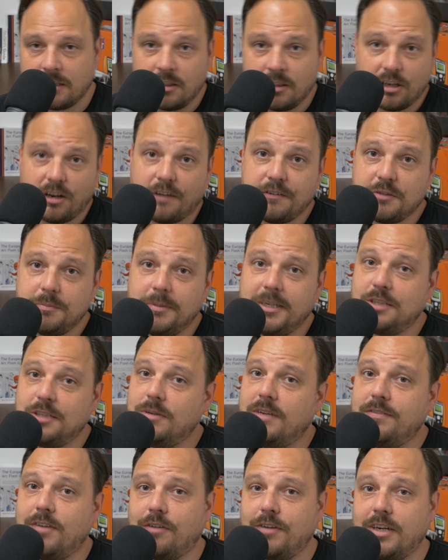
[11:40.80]
The loft space
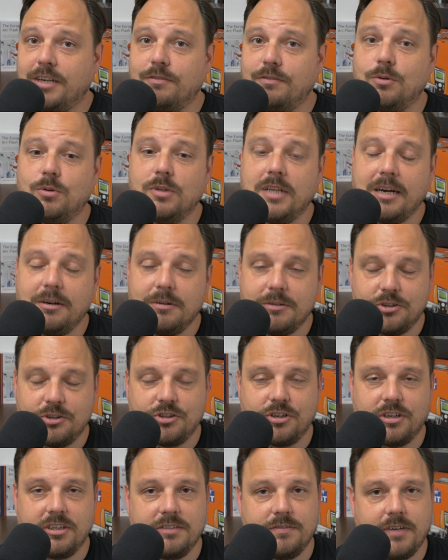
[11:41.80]
we've already ruled out,
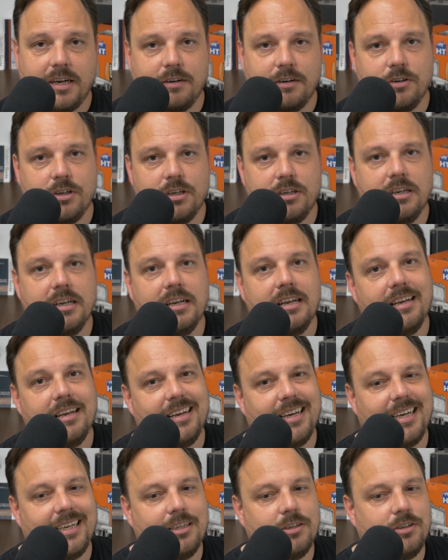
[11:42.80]
choice of our own,
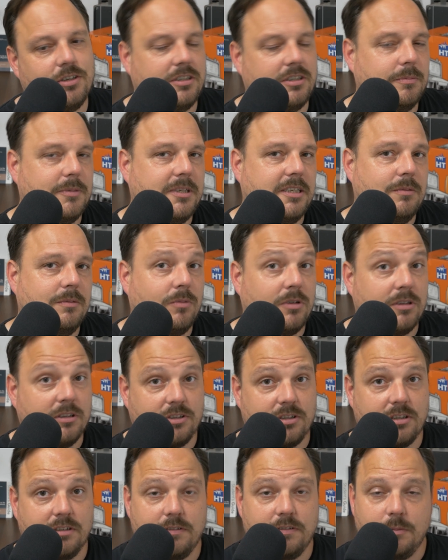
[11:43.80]
and the customer didn't want the
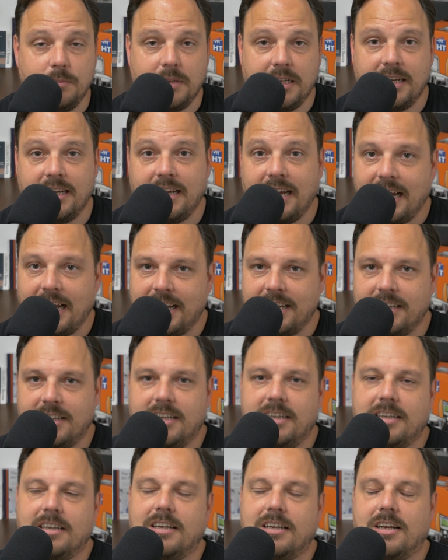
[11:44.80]
stuff up there
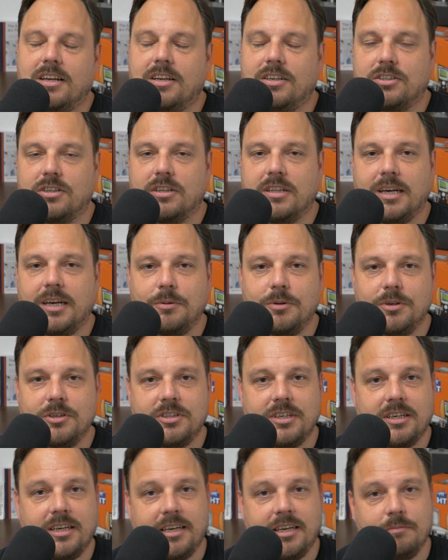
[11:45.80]
either, so that
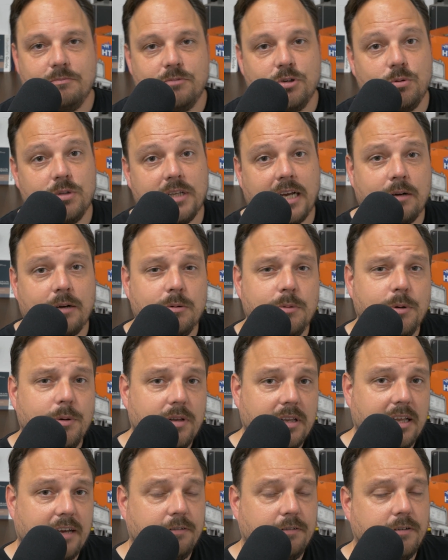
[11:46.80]
was um, ruled out, and we were
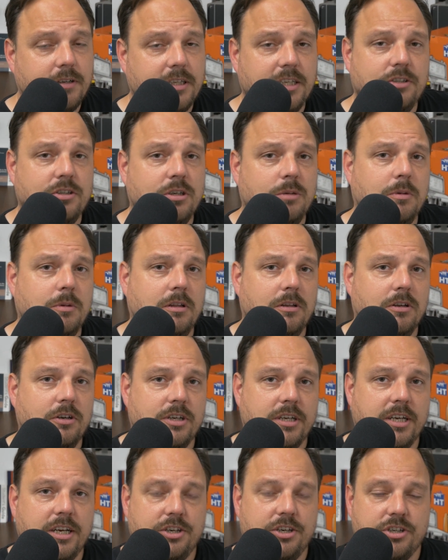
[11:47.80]
left with this cupboard
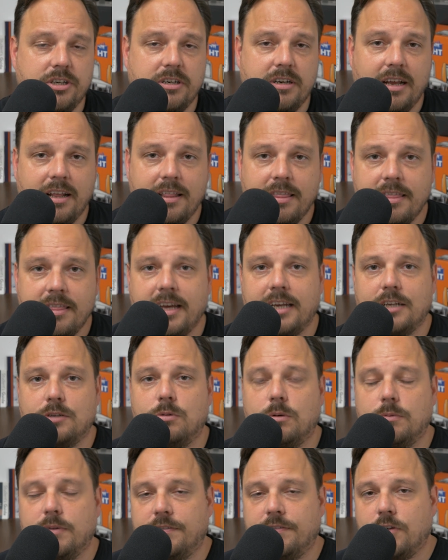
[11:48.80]
location, and that's
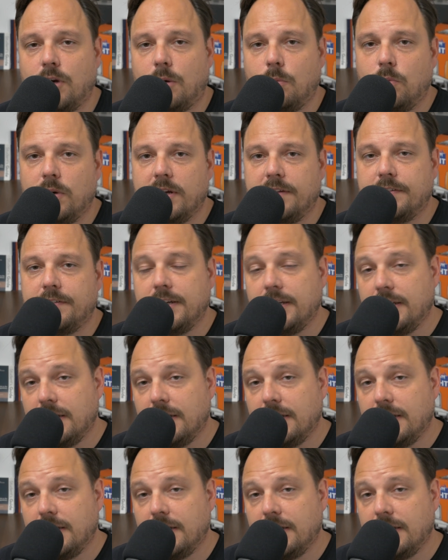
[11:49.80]
what we've gone with.